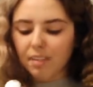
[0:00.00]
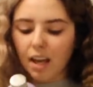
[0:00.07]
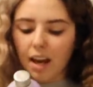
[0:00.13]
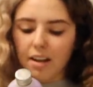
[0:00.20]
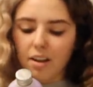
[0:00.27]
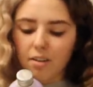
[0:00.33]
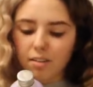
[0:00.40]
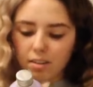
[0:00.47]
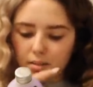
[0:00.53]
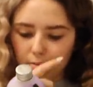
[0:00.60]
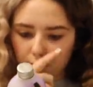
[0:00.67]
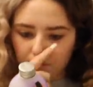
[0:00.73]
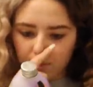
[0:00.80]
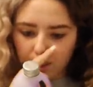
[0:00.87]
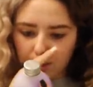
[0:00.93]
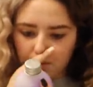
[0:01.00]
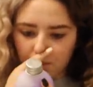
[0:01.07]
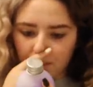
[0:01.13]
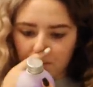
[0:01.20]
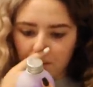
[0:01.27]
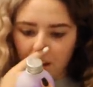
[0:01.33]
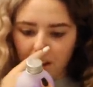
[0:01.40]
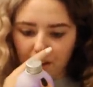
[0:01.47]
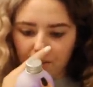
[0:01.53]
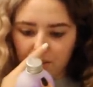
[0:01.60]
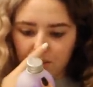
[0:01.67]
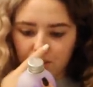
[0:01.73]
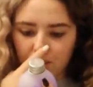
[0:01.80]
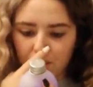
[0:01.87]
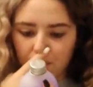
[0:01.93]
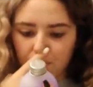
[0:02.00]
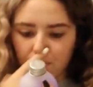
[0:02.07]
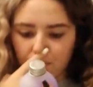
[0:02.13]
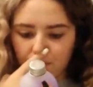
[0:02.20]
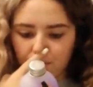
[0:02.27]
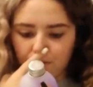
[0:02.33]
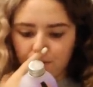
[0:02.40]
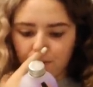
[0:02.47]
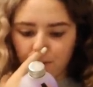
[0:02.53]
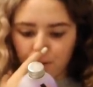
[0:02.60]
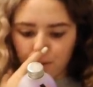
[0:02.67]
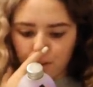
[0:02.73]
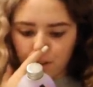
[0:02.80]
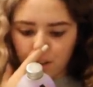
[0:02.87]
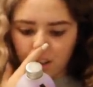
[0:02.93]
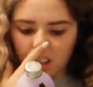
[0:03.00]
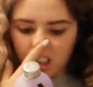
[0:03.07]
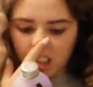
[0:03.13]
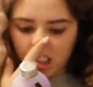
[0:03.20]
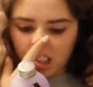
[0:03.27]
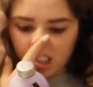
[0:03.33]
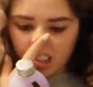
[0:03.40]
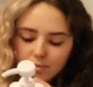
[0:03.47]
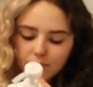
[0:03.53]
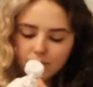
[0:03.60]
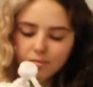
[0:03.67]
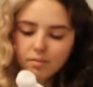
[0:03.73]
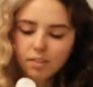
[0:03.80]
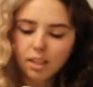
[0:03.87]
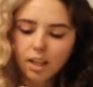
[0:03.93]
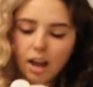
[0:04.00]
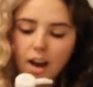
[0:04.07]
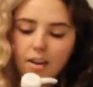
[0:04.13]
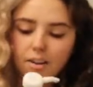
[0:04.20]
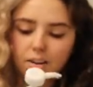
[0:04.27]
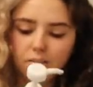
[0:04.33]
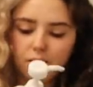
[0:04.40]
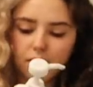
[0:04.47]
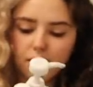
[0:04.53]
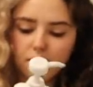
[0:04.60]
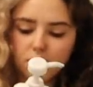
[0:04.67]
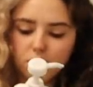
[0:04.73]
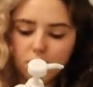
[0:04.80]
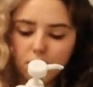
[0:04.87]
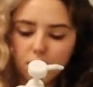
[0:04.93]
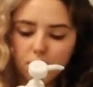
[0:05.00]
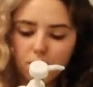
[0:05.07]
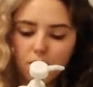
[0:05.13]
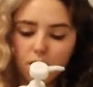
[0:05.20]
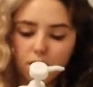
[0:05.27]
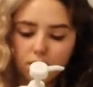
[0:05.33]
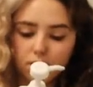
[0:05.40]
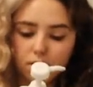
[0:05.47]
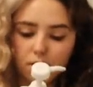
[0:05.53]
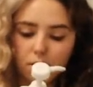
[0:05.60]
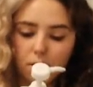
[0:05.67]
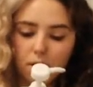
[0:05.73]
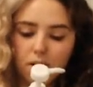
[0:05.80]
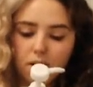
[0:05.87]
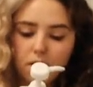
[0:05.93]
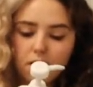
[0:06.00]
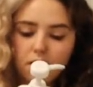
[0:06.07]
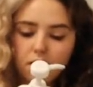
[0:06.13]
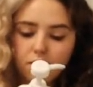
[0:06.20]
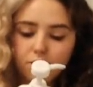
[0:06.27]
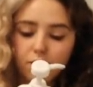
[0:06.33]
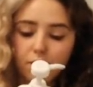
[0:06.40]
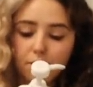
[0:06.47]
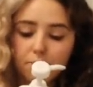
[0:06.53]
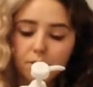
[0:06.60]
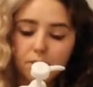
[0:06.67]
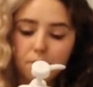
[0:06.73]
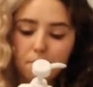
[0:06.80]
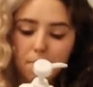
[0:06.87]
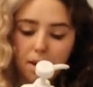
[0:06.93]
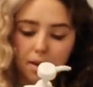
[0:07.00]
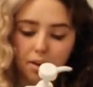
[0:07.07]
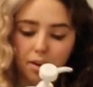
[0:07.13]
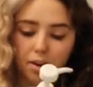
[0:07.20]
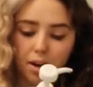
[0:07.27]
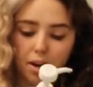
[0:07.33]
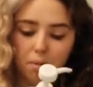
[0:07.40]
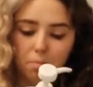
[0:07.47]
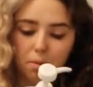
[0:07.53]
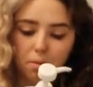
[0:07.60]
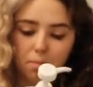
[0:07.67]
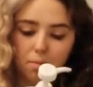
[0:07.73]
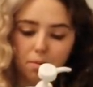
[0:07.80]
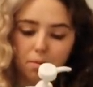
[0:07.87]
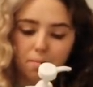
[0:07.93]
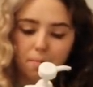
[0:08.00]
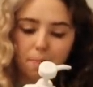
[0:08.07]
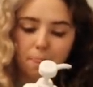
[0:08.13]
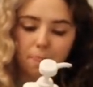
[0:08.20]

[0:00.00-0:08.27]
I know this one works really well. I've used it before. I know that this one will also straight up just make your hair purple.